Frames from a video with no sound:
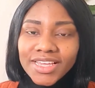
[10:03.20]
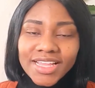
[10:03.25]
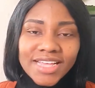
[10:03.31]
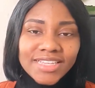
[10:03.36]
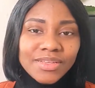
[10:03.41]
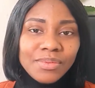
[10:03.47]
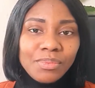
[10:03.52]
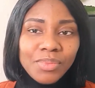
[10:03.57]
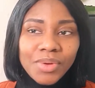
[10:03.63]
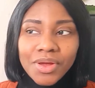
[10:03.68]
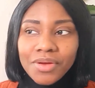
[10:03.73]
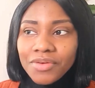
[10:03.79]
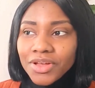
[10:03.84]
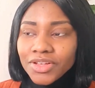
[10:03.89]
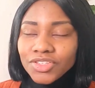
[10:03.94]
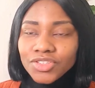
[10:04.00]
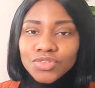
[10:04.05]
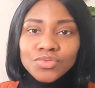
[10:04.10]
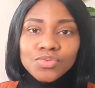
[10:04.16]
as a
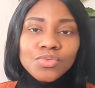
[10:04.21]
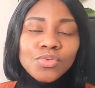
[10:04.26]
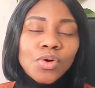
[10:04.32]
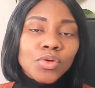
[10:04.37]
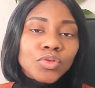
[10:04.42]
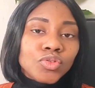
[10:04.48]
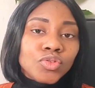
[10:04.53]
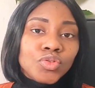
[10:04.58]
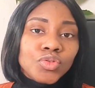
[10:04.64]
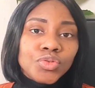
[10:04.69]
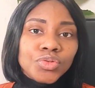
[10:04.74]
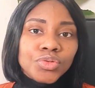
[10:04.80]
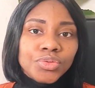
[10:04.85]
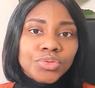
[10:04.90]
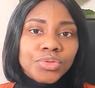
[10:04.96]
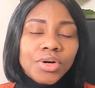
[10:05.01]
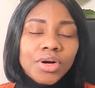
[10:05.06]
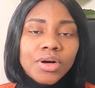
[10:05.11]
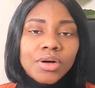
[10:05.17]
parent, you want
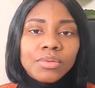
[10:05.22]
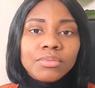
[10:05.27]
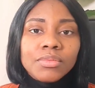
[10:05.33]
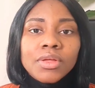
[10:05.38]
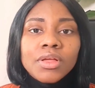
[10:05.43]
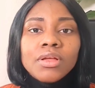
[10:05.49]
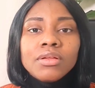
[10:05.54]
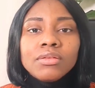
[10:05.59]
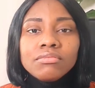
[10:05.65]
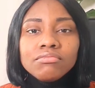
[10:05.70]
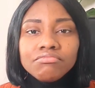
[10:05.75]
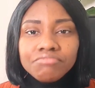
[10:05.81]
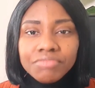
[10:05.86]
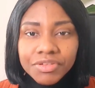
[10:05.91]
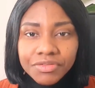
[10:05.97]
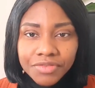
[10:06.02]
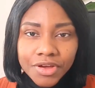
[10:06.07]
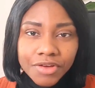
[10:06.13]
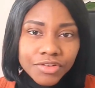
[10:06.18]
to
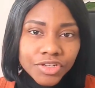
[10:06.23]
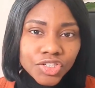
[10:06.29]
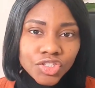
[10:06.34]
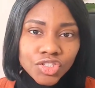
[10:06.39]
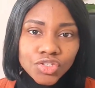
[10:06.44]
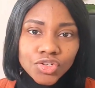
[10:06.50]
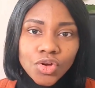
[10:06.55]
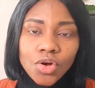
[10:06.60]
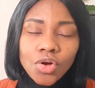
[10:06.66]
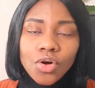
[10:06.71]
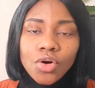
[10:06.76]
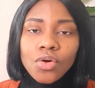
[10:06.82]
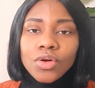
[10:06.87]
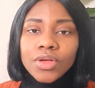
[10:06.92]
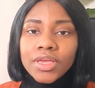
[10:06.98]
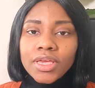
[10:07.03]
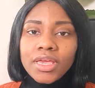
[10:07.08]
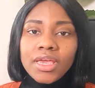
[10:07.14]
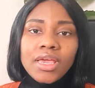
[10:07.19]
be very
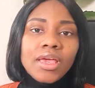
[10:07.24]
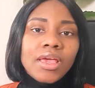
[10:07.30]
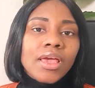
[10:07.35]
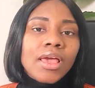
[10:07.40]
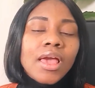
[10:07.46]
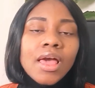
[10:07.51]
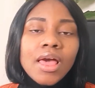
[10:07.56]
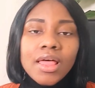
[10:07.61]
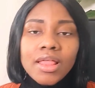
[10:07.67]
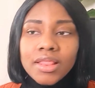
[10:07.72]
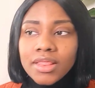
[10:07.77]
sure, okay,